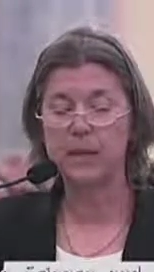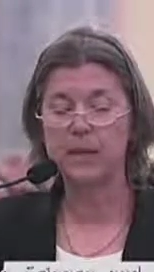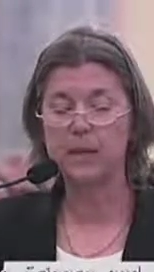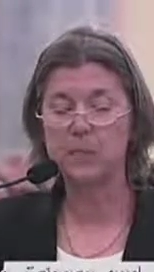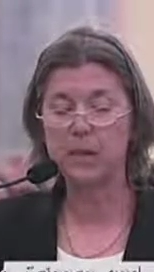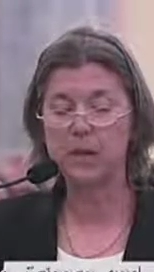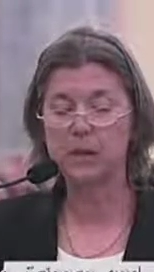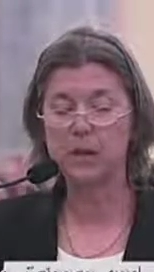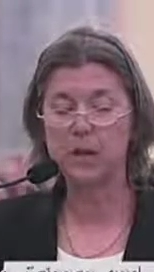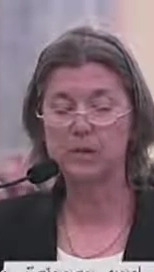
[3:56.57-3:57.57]
This
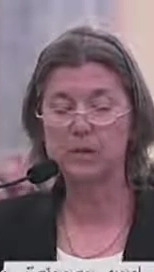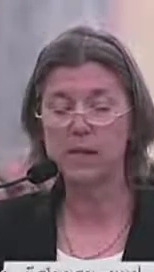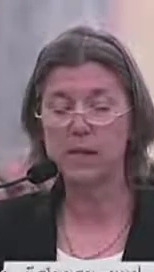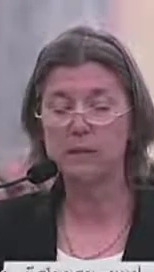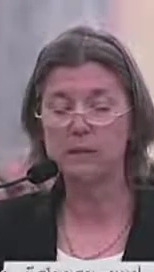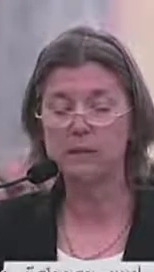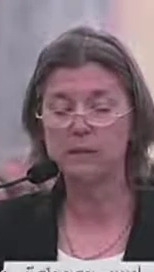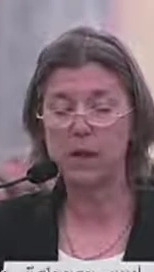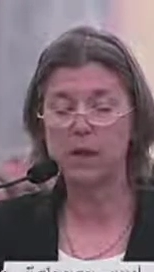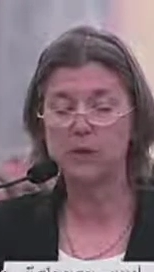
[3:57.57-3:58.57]
pressure comes not only
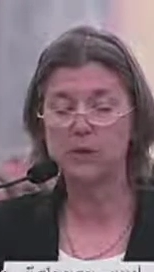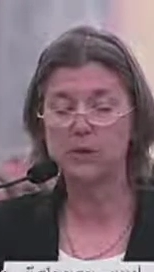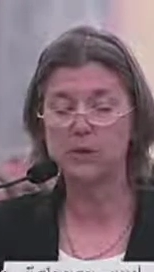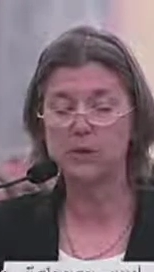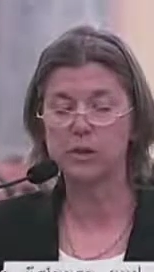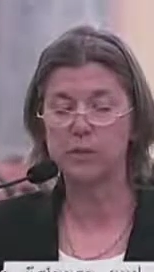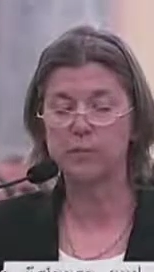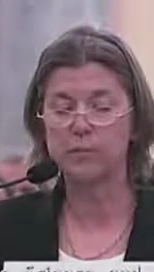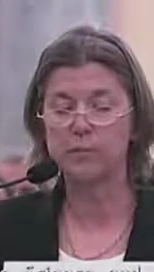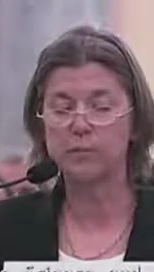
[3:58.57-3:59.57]
from politicians,
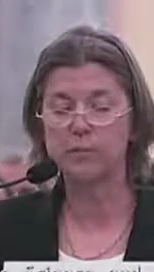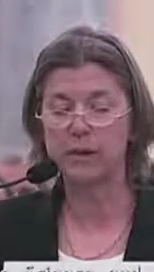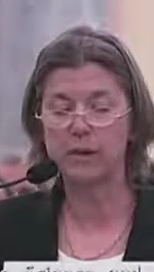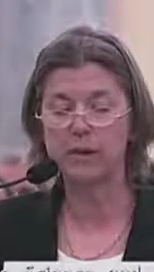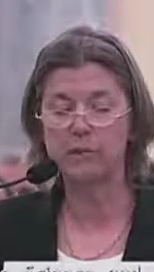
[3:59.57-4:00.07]
but from federal